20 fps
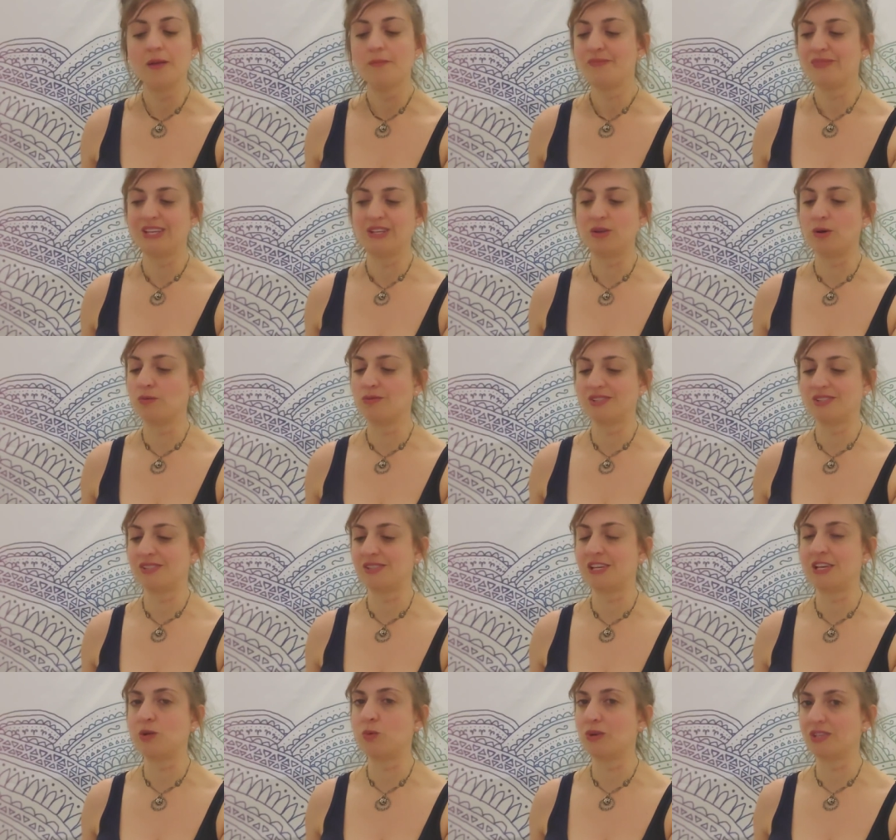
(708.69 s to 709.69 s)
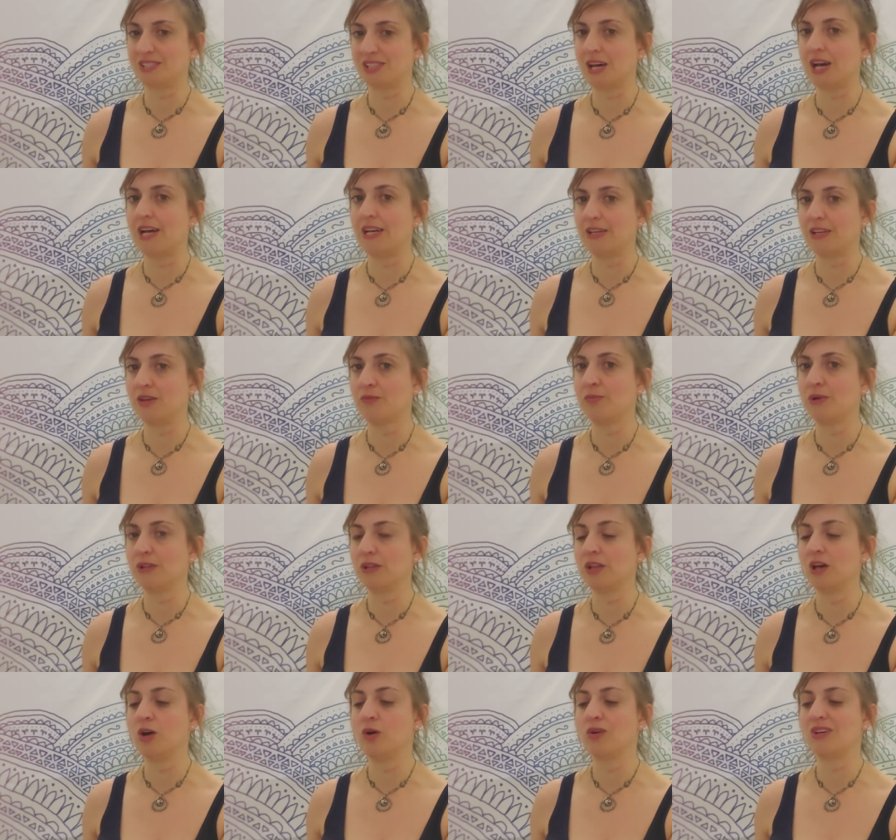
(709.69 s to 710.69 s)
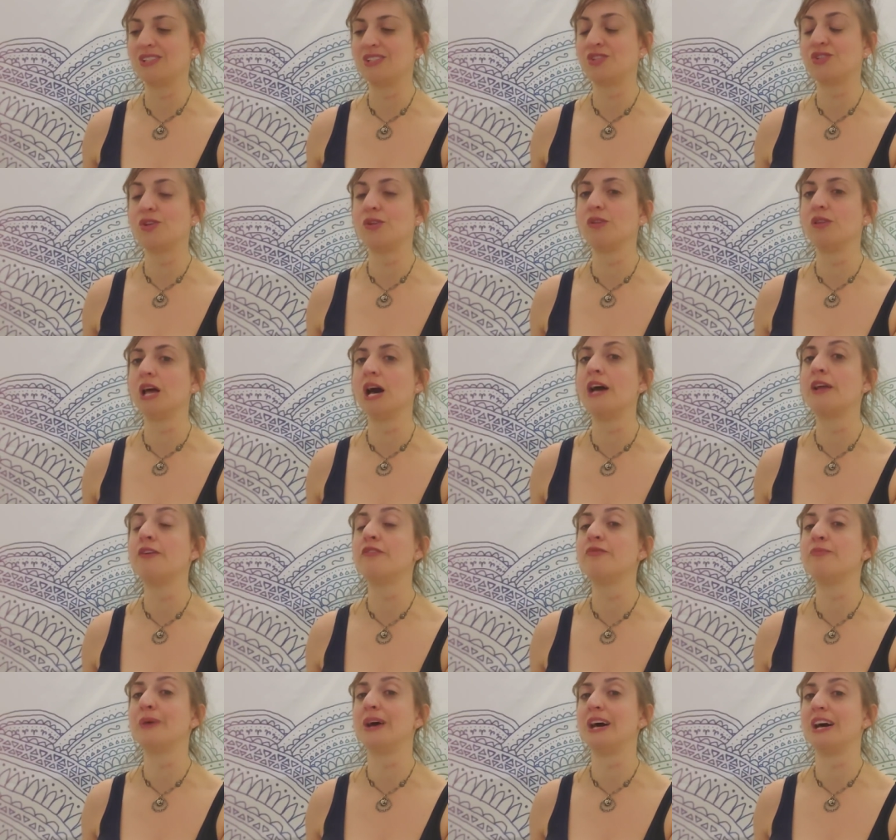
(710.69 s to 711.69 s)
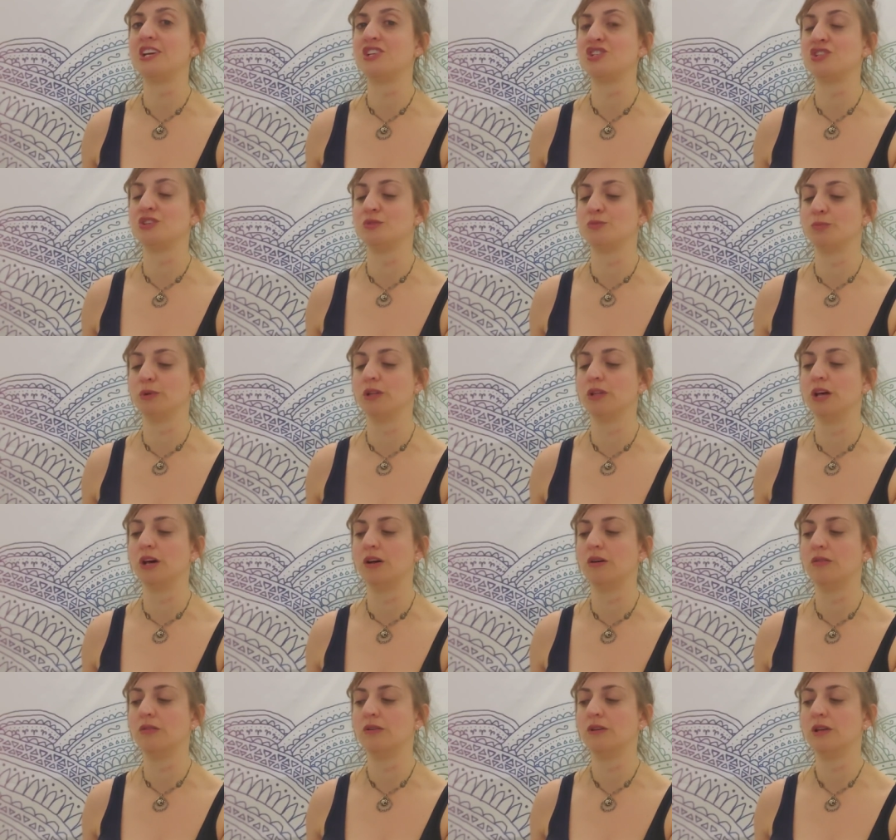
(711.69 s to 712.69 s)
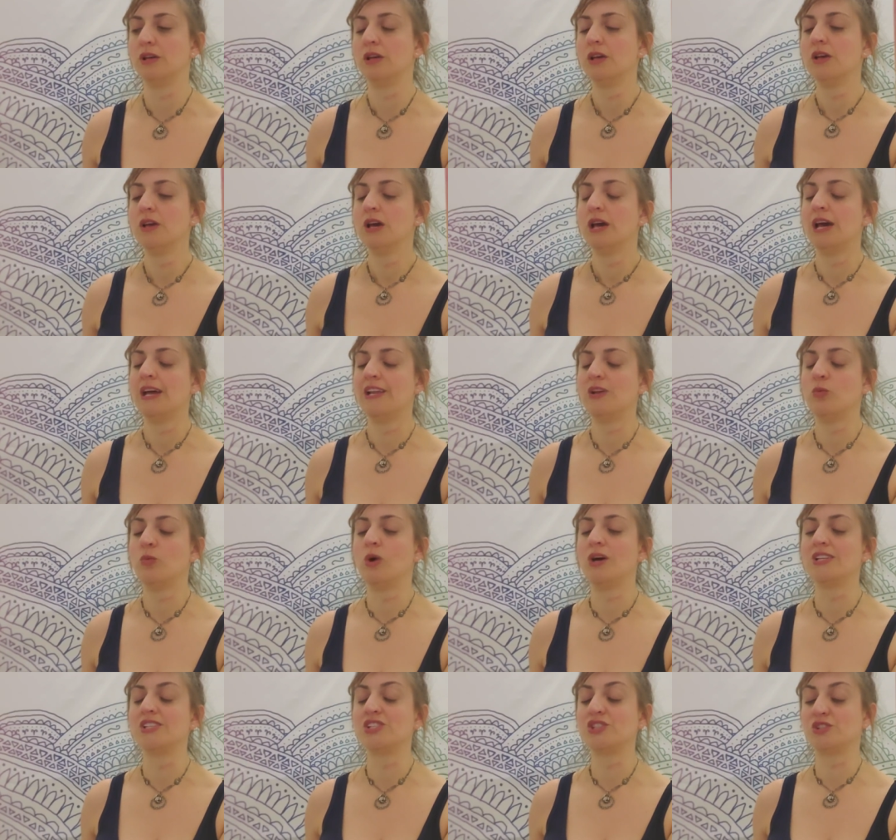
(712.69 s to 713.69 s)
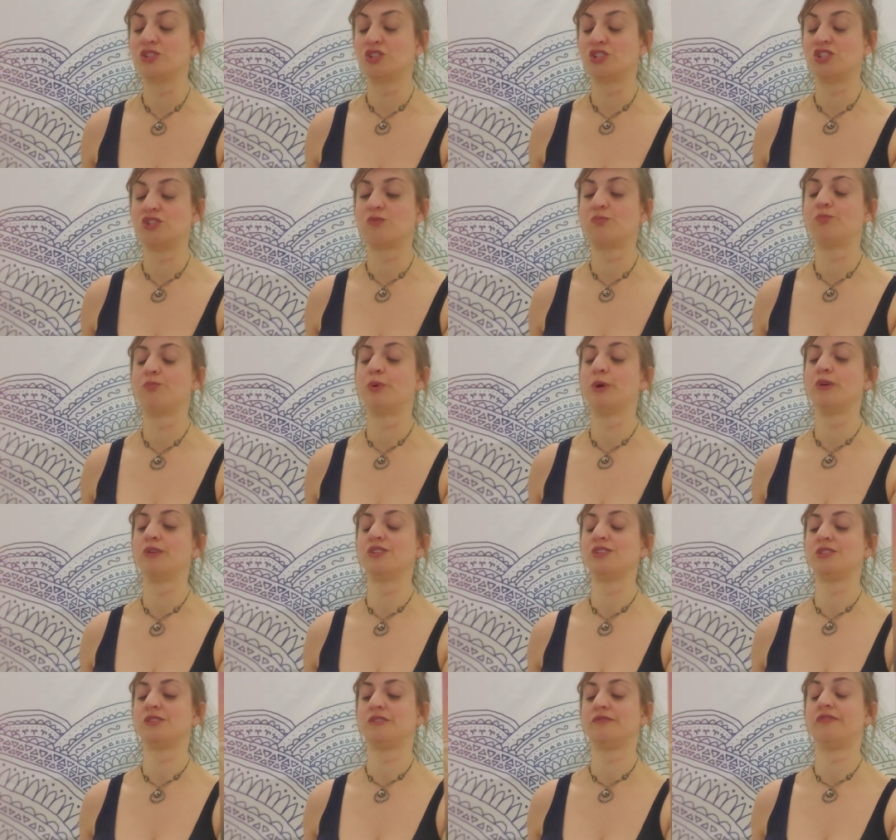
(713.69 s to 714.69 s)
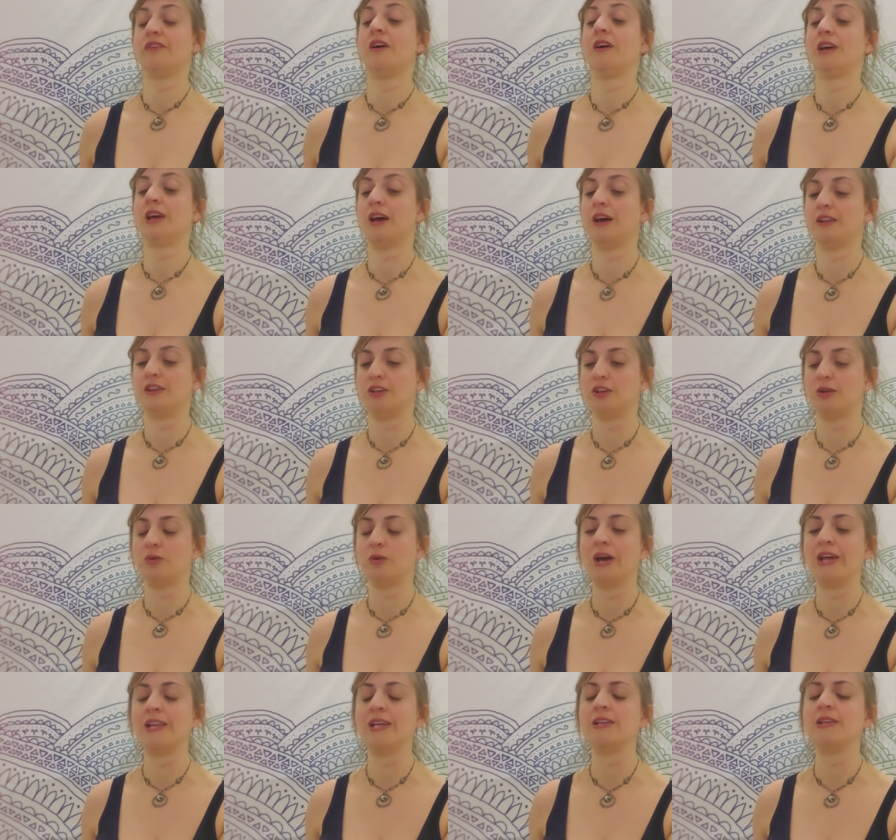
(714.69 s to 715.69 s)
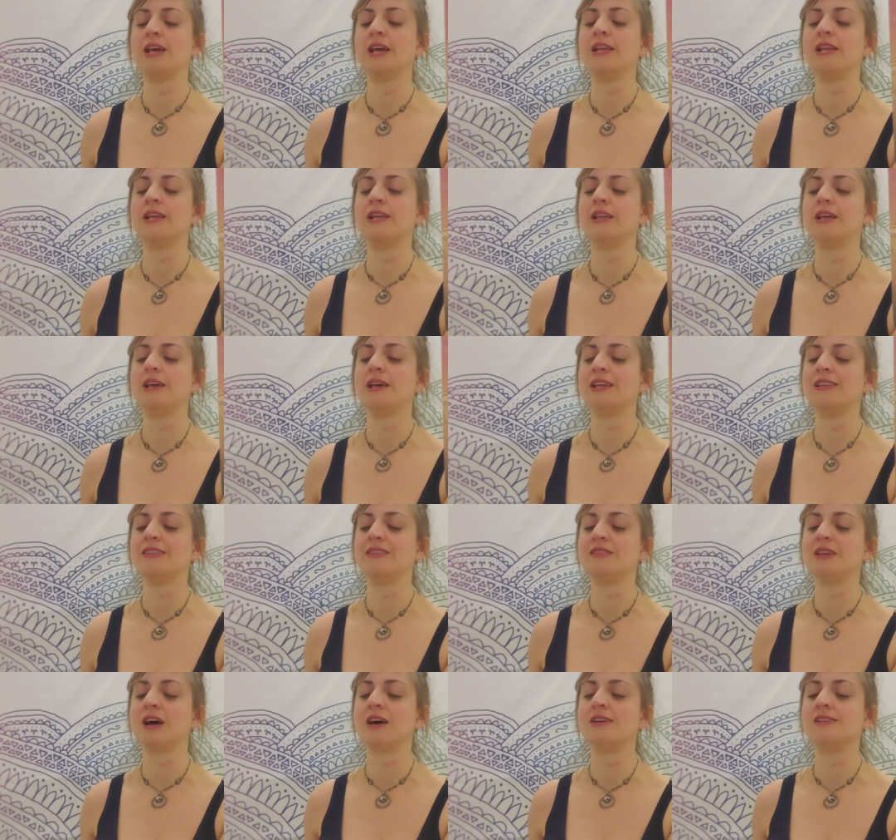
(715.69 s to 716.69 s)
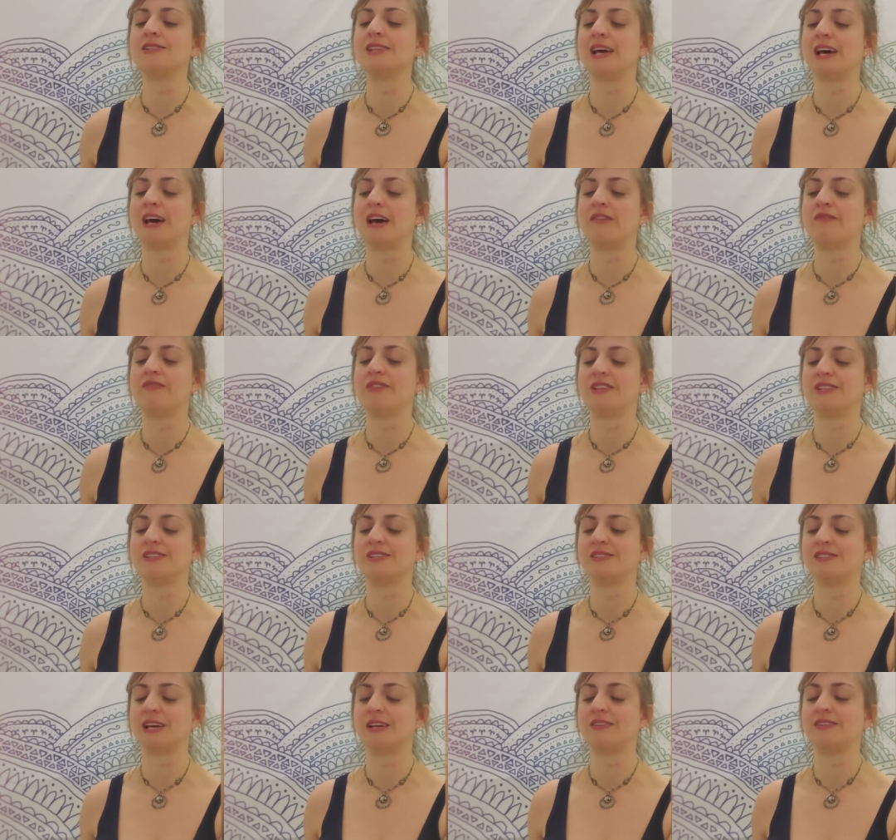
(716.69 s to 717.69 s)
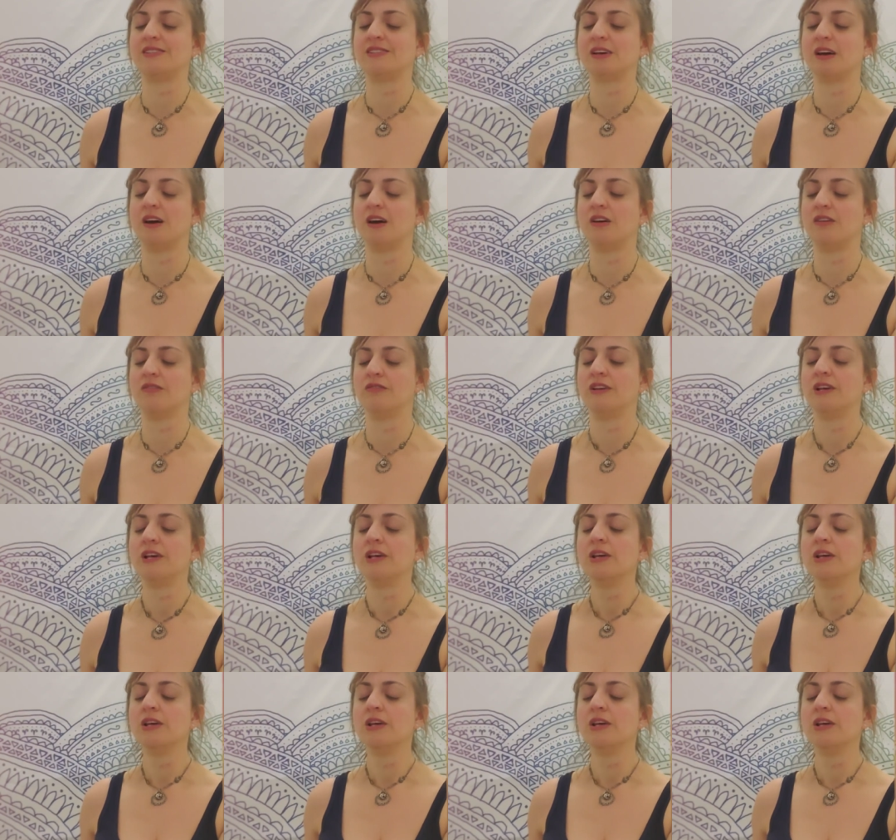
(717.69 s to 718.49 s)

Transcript: They don't see what's hiding below because there's a lot of passion below and it wants to just burst the fuck out of you. And it, and it, it does have this sense of,